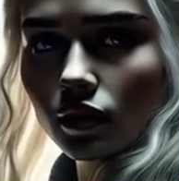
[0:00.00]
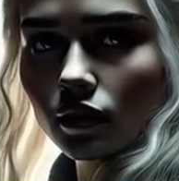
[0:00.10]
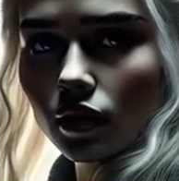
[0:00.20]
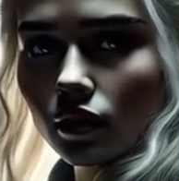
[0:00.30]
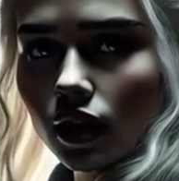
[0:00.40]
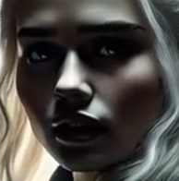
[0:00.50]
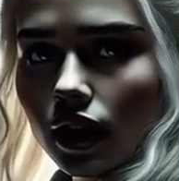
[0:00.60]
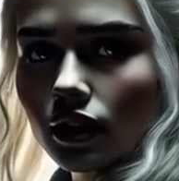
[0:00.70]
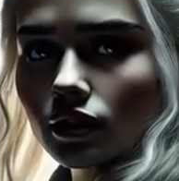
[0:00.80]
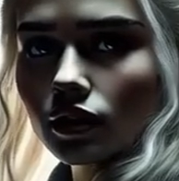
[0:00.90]
Some might
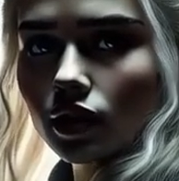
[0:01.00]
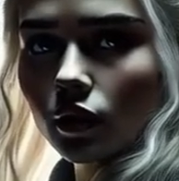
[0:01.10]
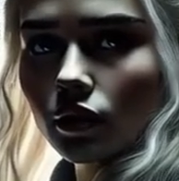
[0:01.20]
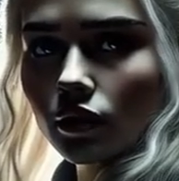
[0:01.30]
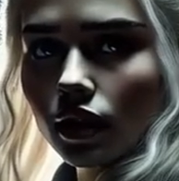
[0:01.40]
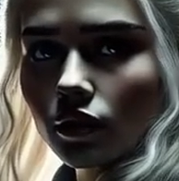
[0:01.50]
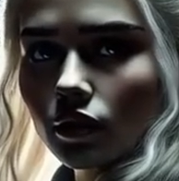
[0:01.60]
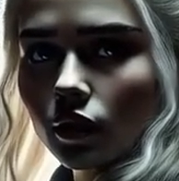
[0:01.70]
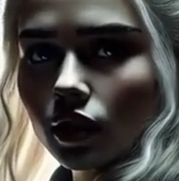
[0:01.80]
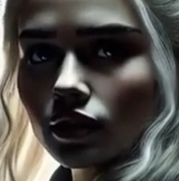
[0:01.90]
blame you for not saving
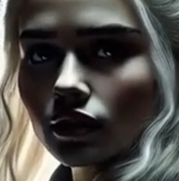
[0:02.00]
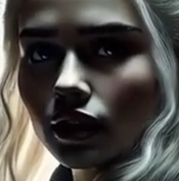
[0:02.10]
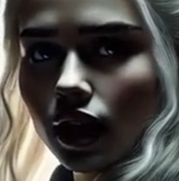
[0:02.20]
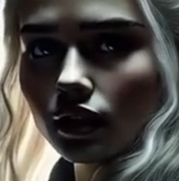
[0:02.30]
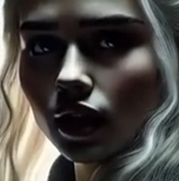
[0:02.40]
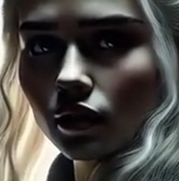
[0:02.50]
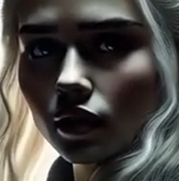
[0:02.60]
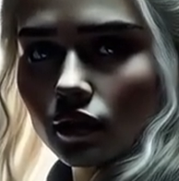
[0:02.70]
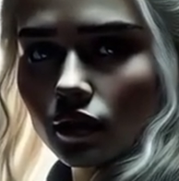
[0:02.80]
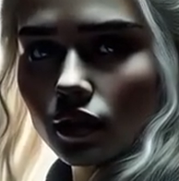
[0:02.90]
them from Cersei's
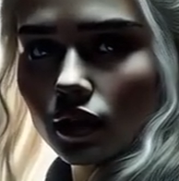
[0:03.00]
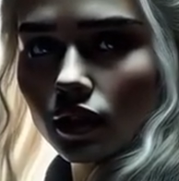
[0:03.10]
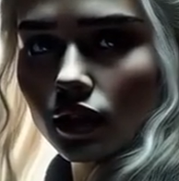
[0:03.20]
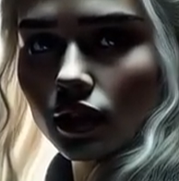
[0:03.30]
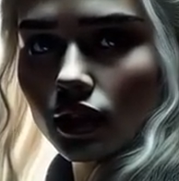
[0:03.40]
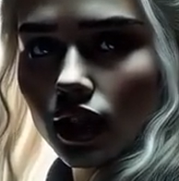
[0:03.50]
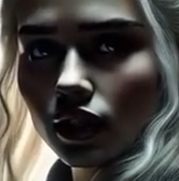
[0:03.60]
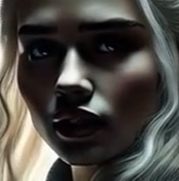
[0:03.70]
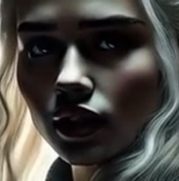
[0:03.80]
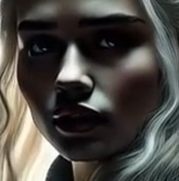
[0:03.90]
onslaught. But
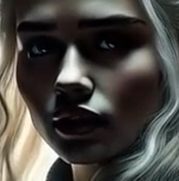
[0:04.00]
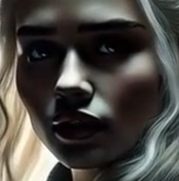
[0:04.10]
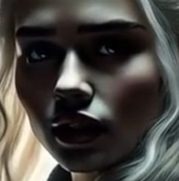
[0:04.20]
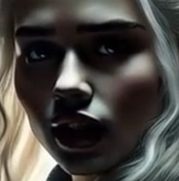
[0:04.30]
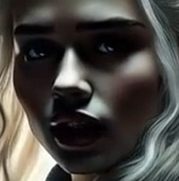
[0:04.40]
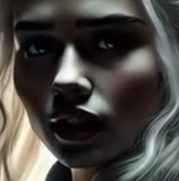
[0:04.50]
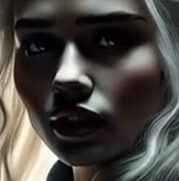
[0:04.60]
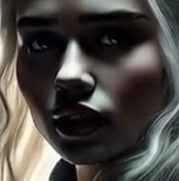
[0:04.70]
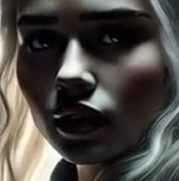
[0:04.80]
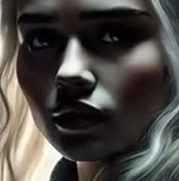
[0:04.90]
also many in the
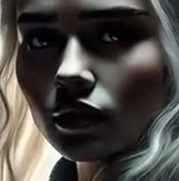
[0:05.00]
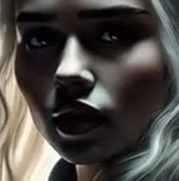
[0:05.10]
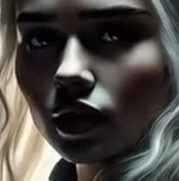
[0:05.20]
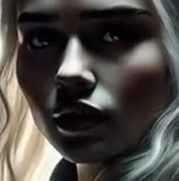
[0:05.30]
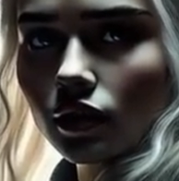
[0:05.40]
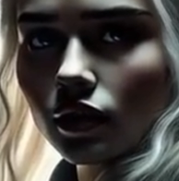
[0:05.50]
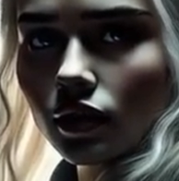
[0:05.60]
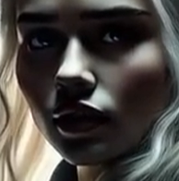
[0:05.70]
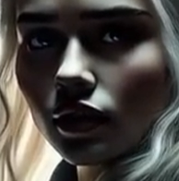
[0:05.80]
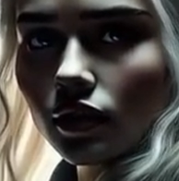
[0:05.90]
Reach blame the
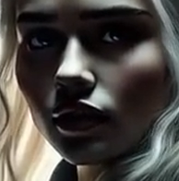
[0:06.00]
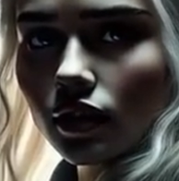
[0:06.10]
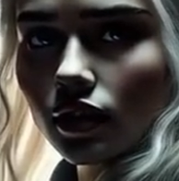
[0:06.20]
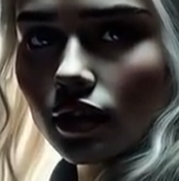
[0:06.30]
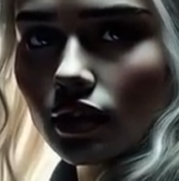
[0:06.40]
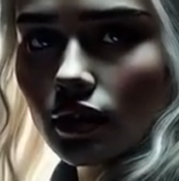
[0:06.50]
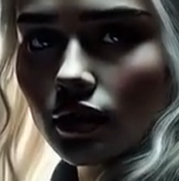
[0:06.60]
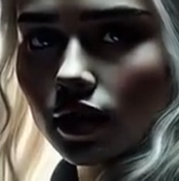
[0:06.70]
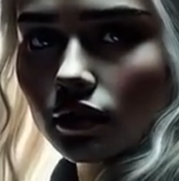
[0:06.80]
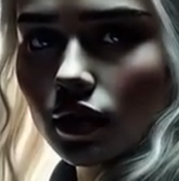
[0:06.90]
Lannisters for the Tyrells'
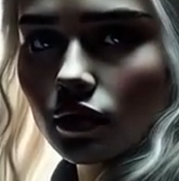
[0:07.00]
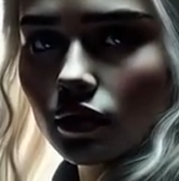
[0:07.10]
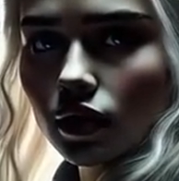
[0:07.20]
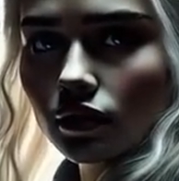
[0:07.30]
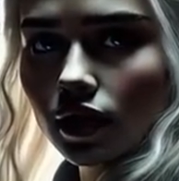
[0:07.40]
destruction.